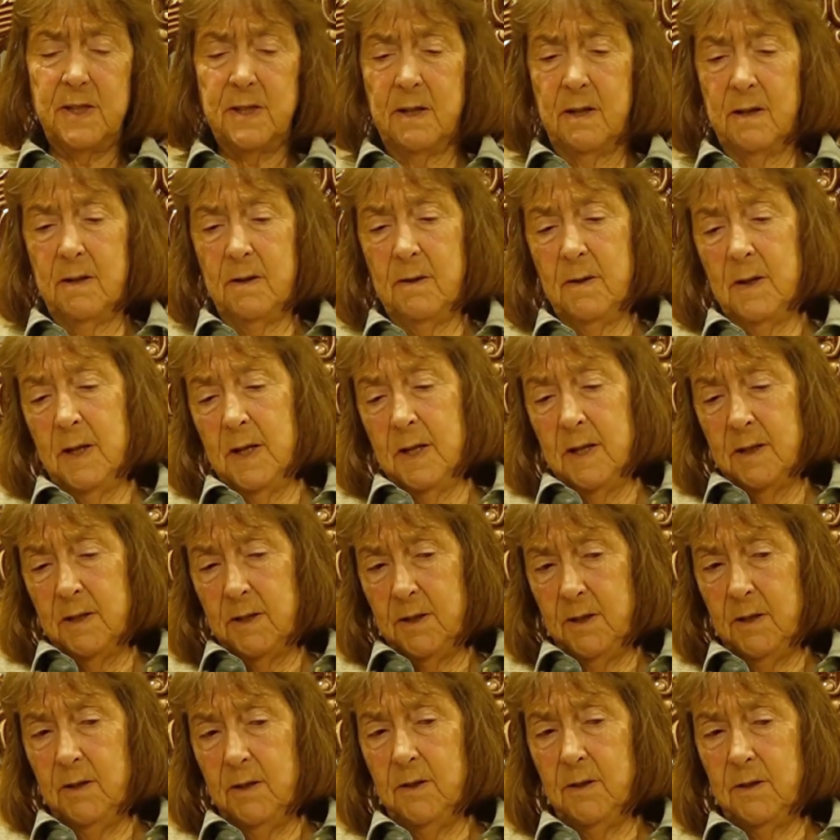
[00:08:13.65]

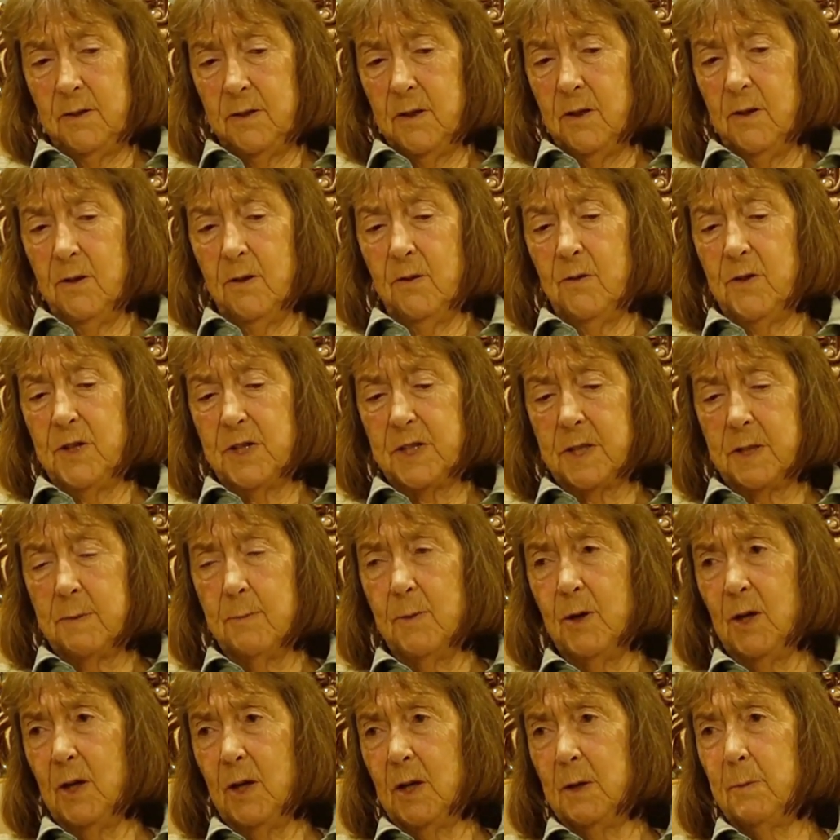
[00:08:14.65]
There's
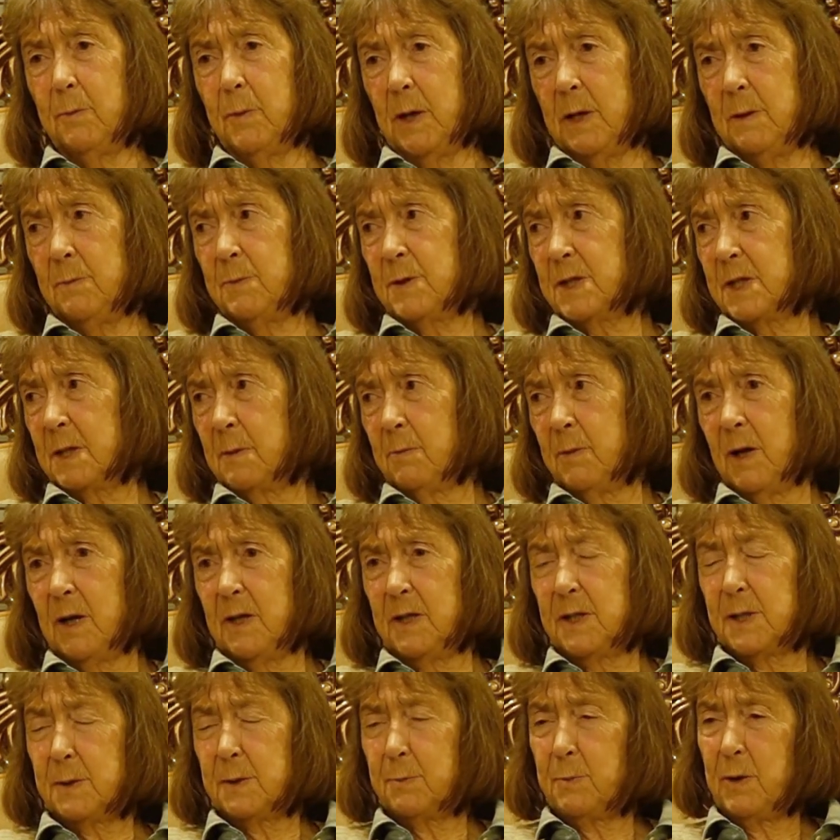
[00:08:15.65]
some early papers
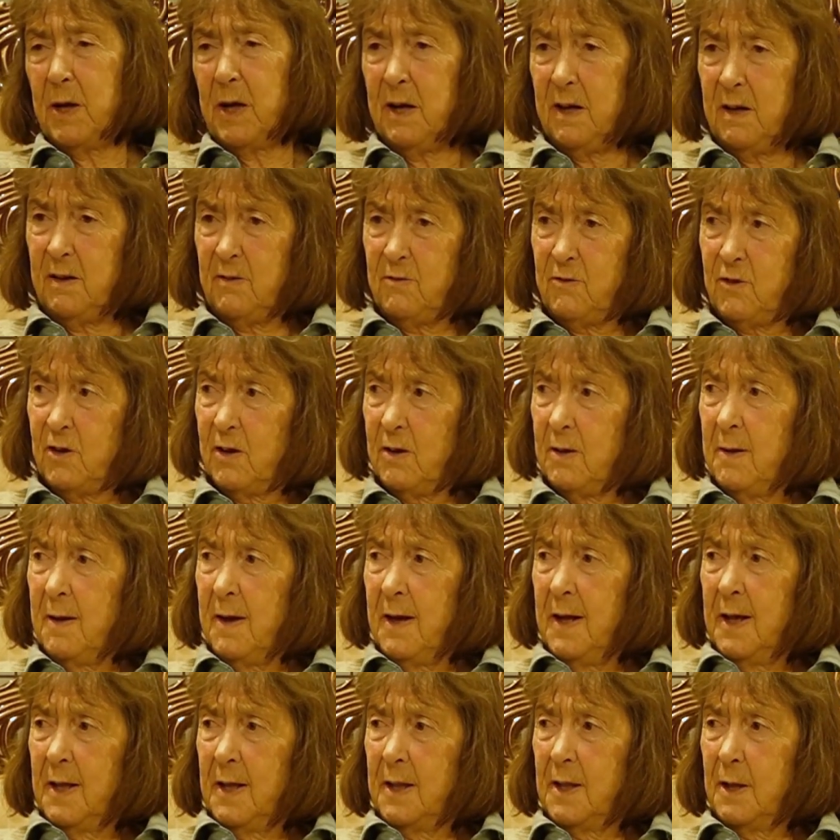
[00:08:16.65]
about its behavior
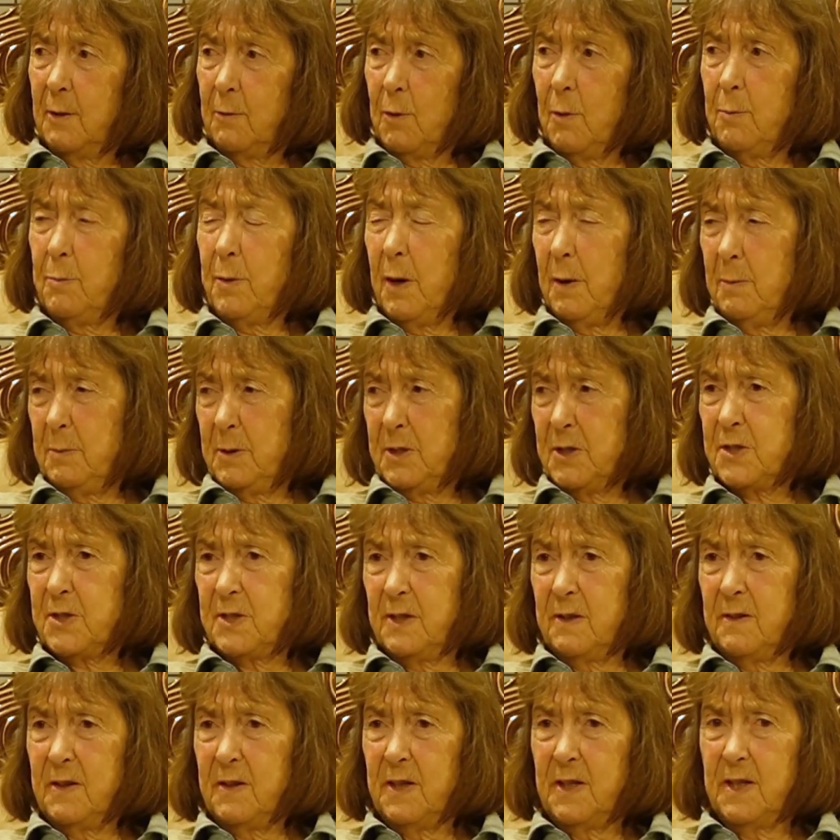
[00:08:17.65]
that were published
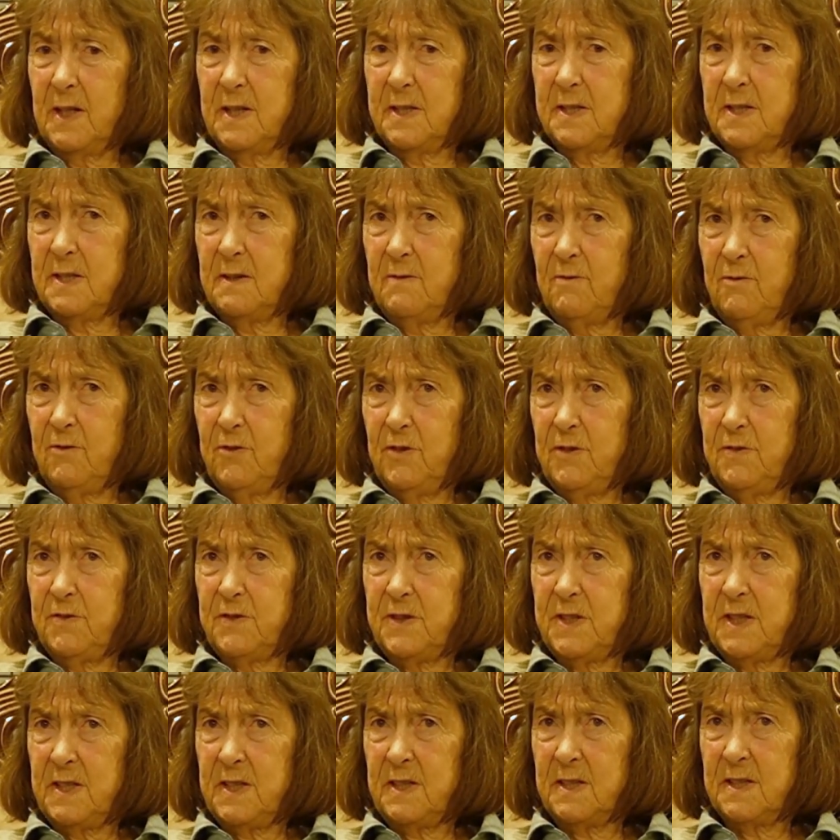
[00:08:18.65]
in the
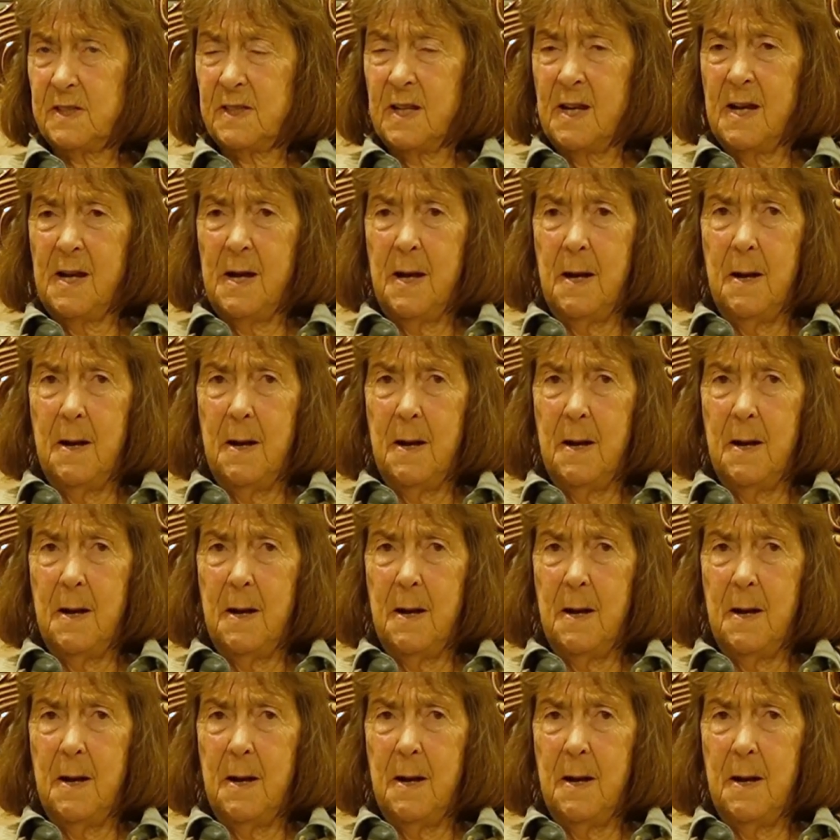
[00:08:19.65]
1950s.